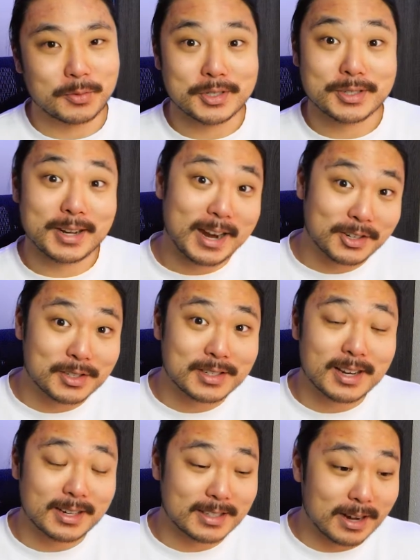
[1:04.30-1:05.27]
which actually
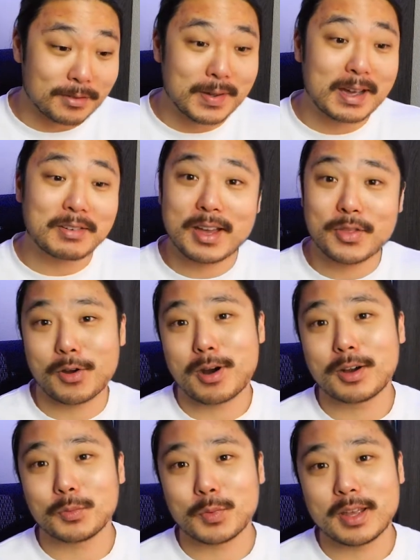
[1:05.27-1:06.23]
sucks. And I found out the
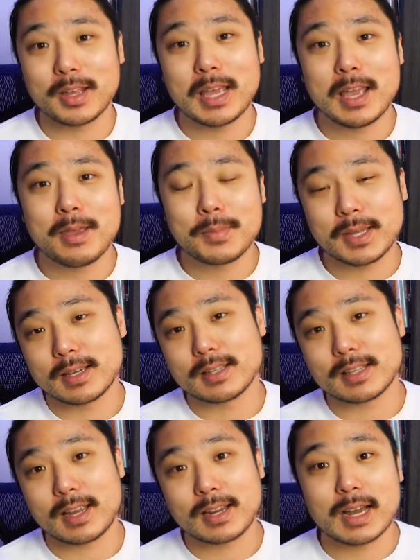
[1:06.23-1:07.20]
hard way
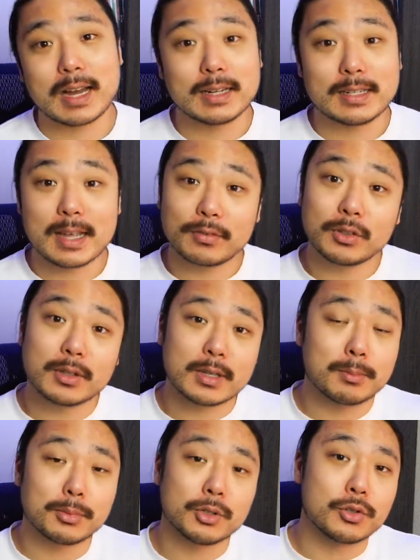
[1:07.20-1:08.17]
because I got Devil
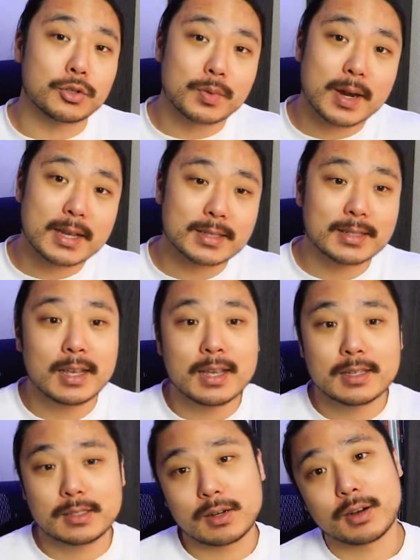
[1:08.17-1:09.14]
in a Blue Dress
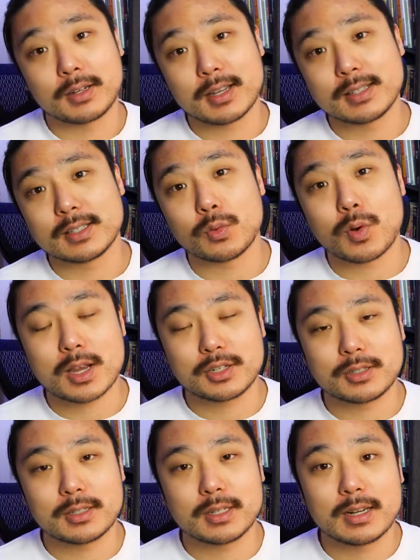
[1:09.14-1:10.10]
starring Denzel
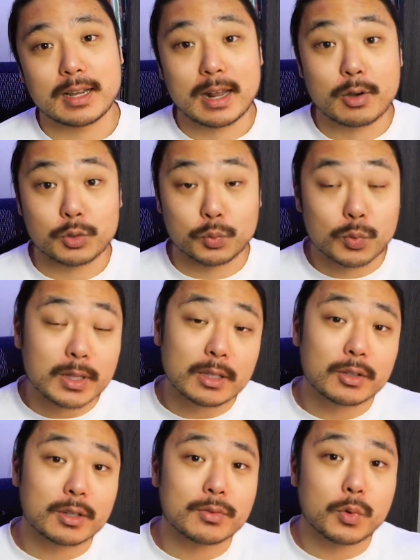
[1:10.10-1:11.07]
Washington, and I was
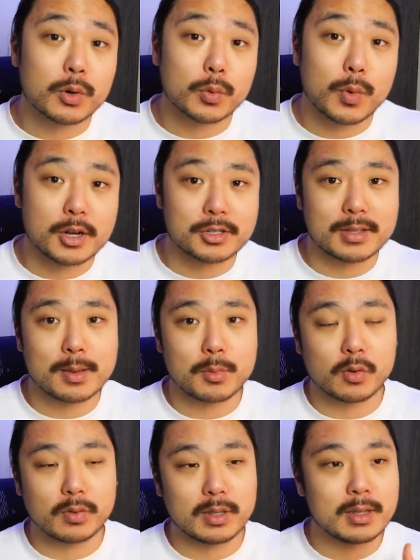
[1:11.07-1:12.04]
really looking forward to watching that
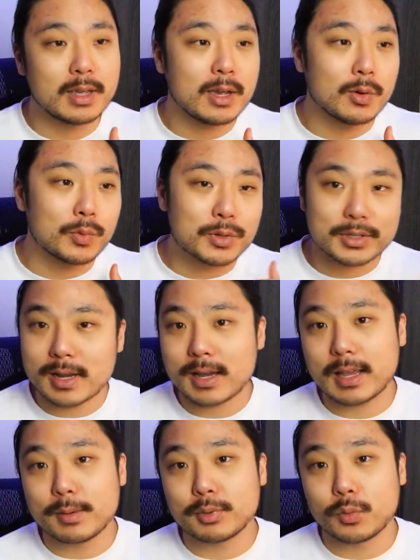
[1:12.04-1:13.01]
movie. Was
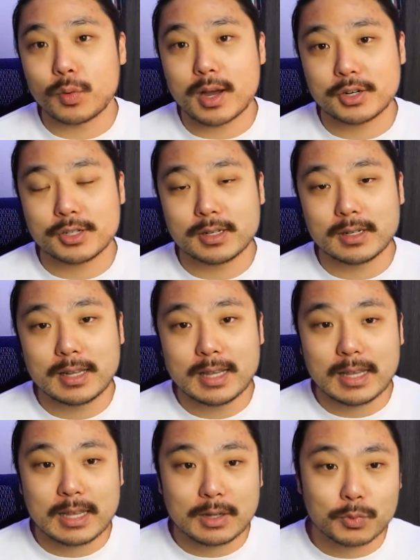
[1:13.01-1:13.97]
not able to watch it.
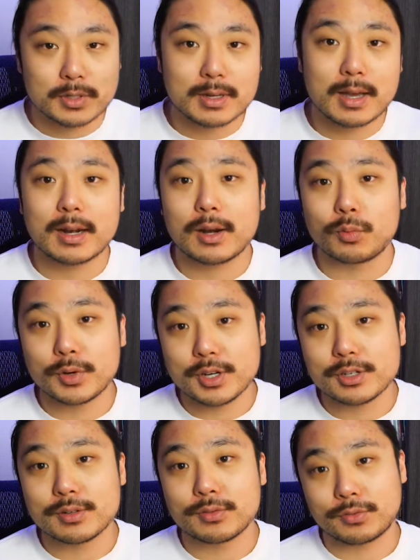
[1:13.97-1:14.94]
It was not a
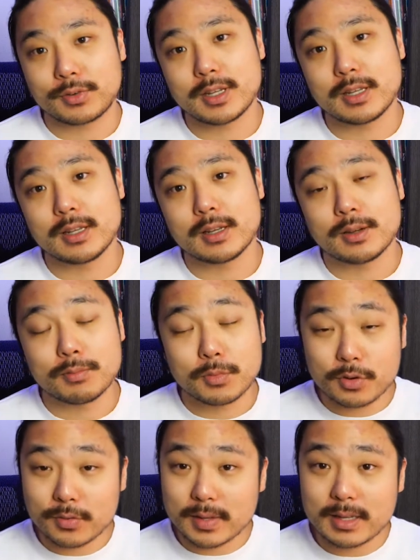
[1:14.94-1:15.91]
region-free
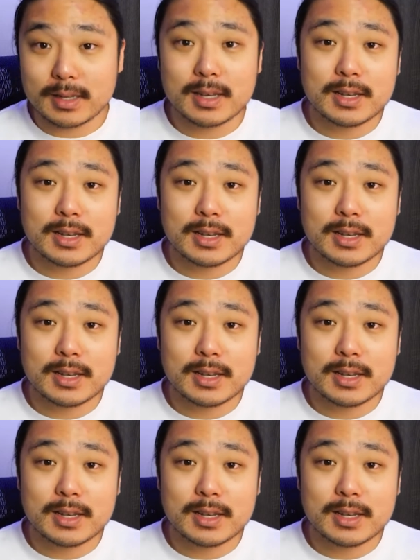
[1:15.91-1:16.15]
movie.